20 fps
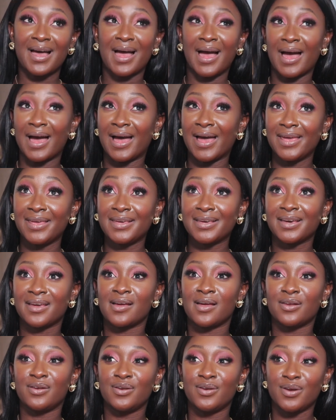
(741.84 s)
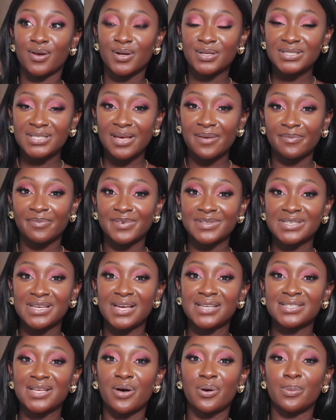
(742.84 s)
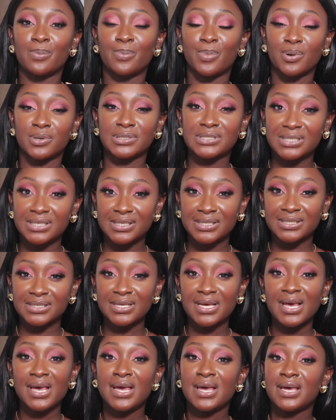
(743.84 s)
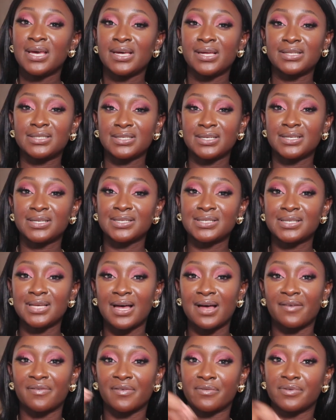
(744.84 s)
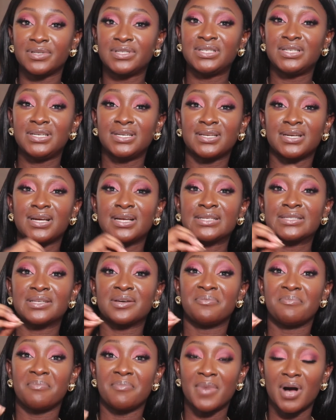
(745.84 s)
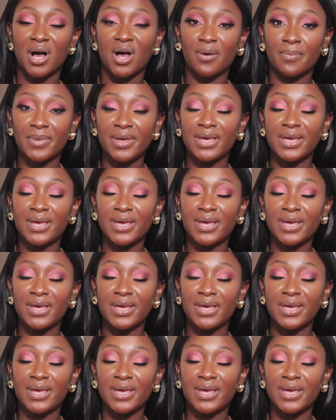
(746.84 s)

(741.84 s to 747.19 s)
I cannot emphasize how important it is to have a routine as a mom.